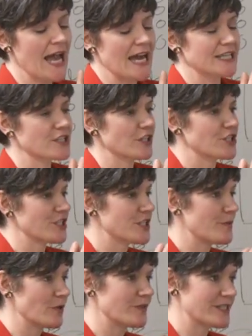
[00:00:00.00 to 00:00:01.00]
And it's not just
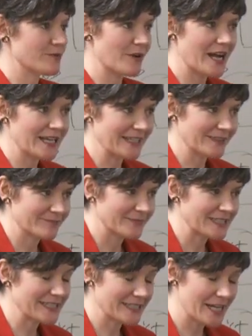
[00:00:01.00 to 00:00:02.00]
about this riding,
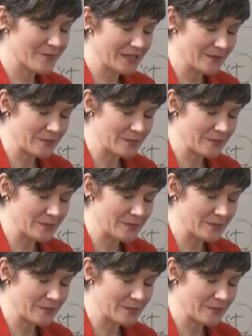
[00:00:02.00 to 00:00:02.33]
because I'm the